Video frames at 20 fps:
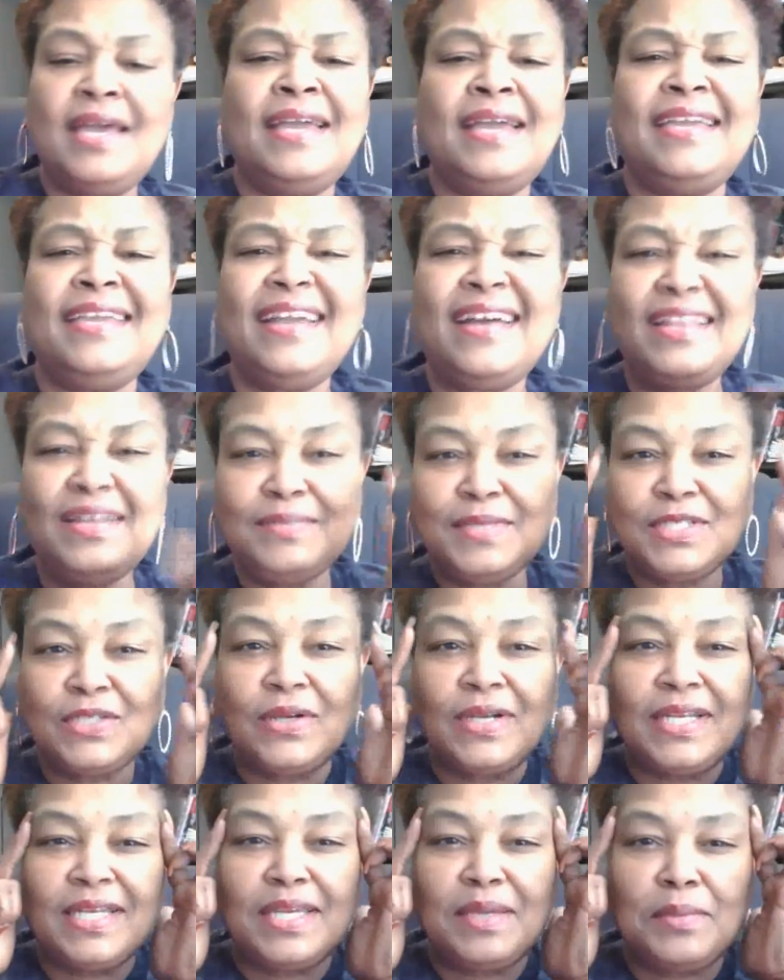Y'all, I'm
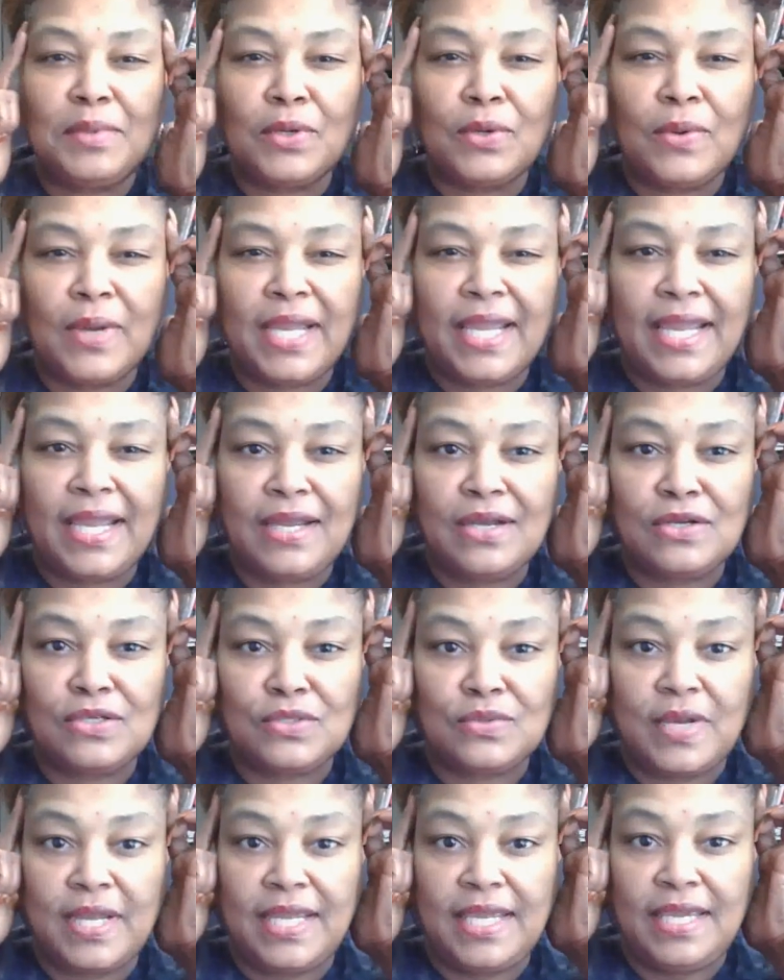starting to get my gray
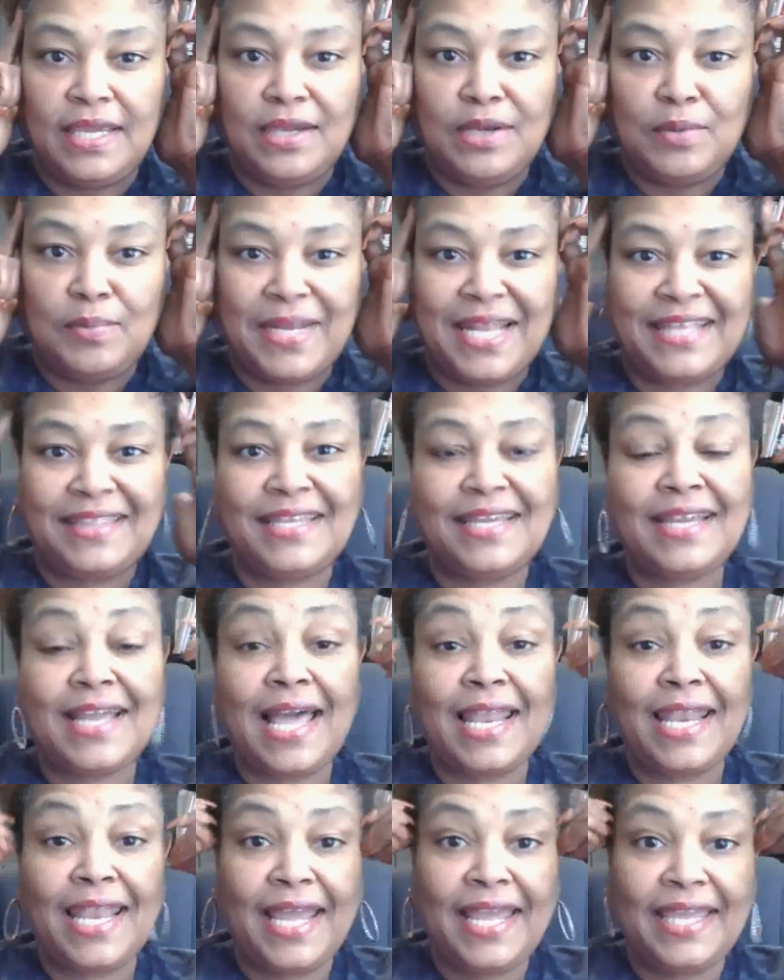hairs right here, but I think
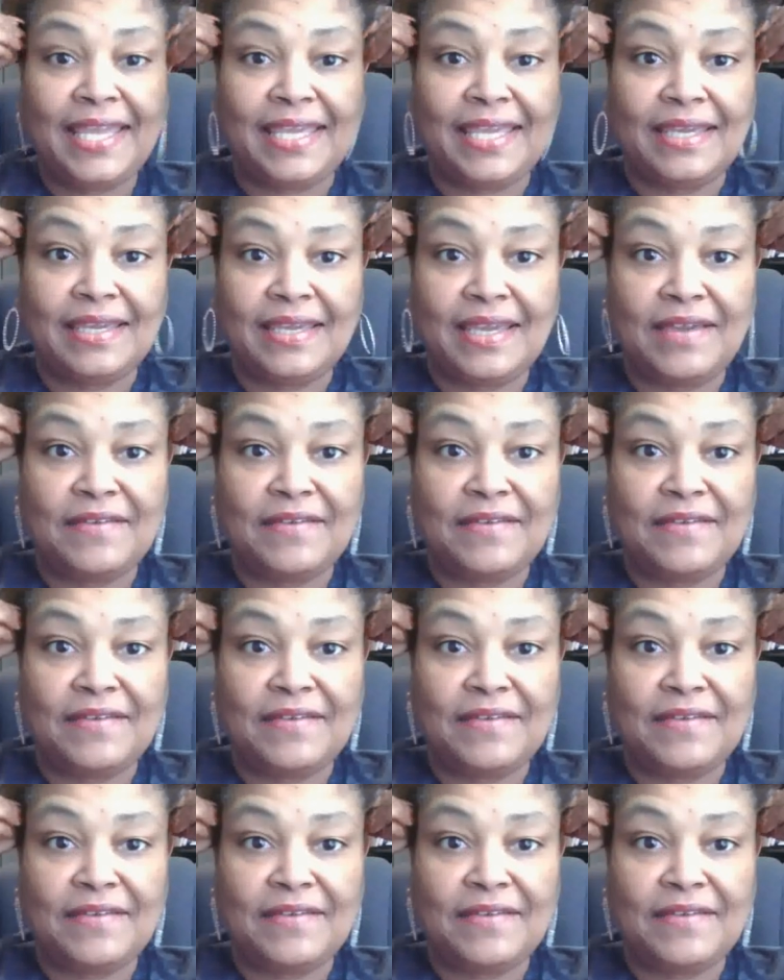I like it.